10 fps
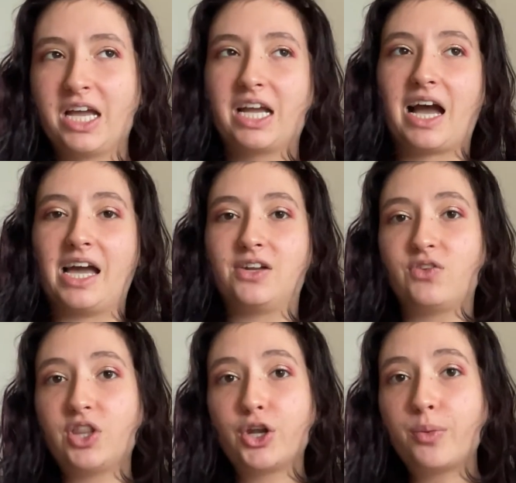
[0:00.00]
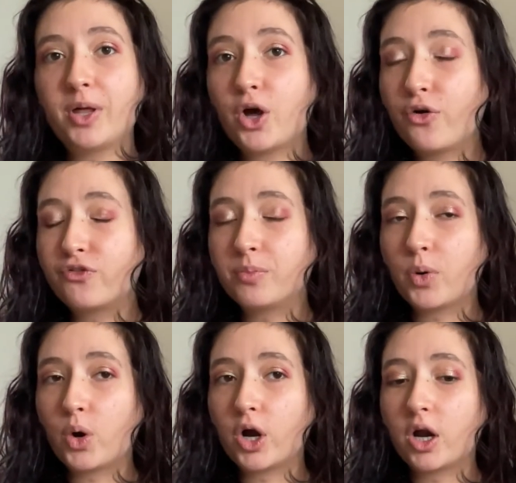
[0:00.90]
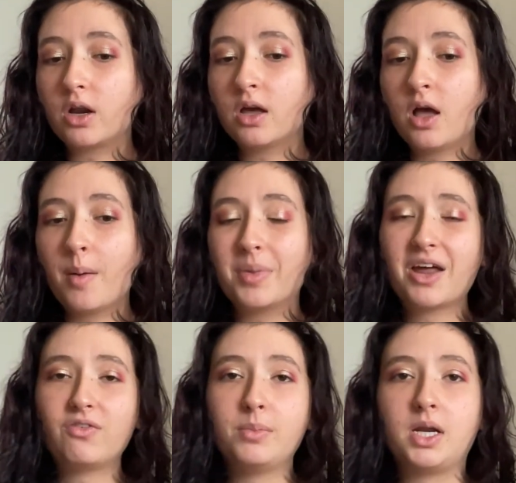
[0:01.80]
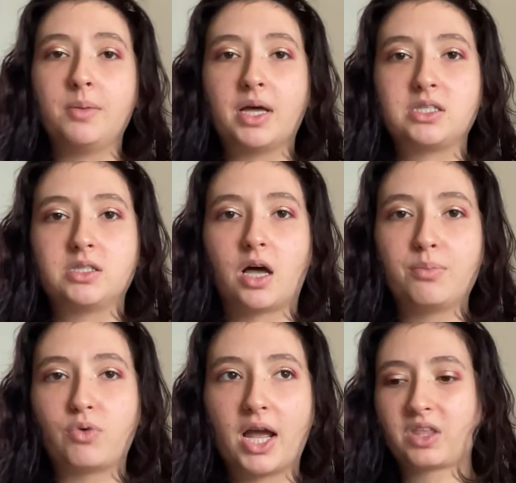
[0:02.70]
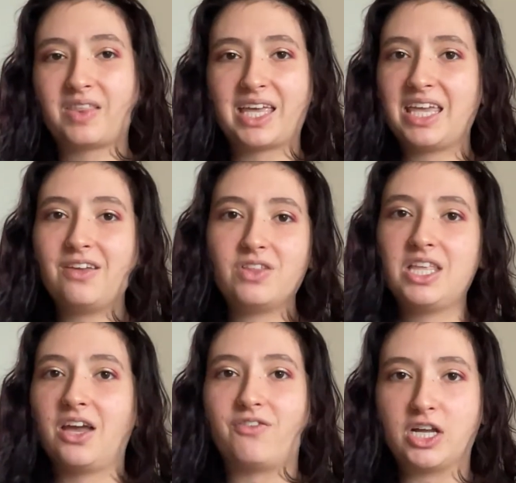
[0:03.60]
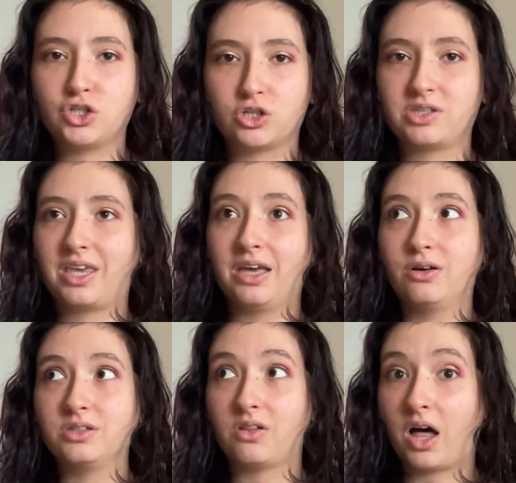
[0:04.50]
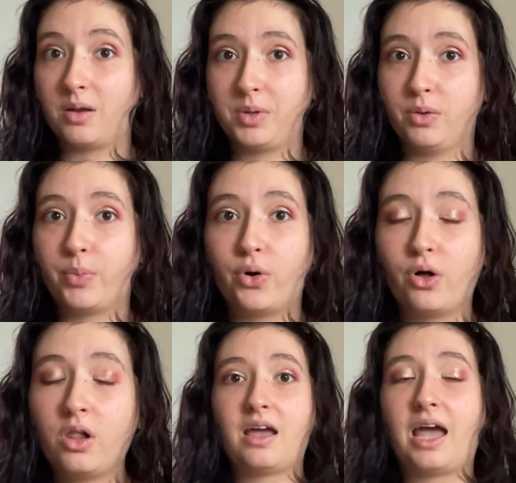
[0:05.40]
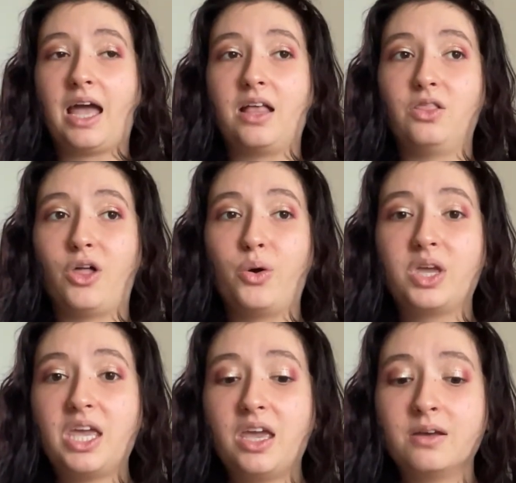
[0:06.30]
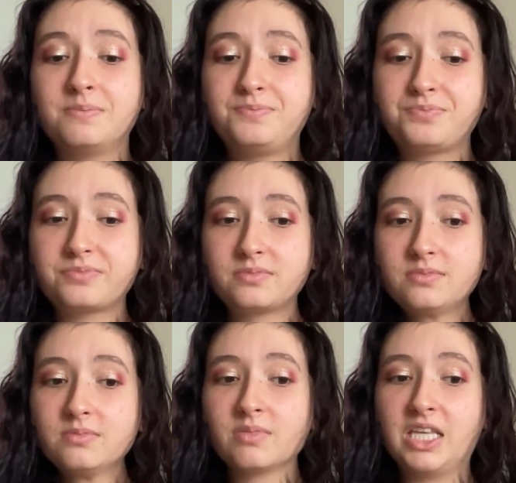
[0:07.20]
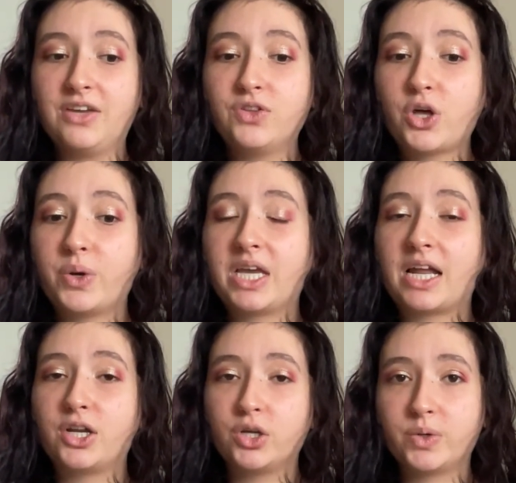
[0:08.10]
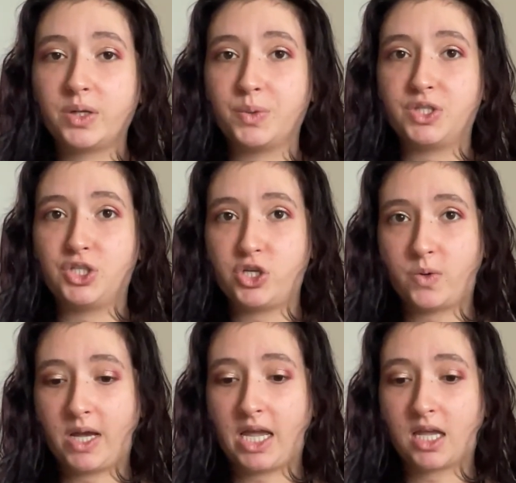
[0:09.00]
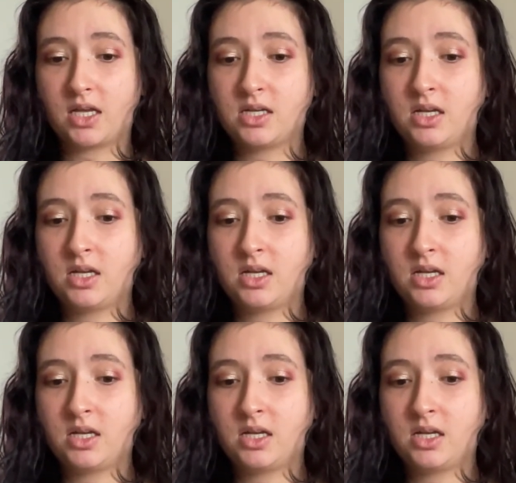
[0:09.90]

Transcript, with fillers: kind of a little bit overboard But everybody messes up, right? Like even the Avengers killed a lot of people and Loki even though he kind of knew what he was doing.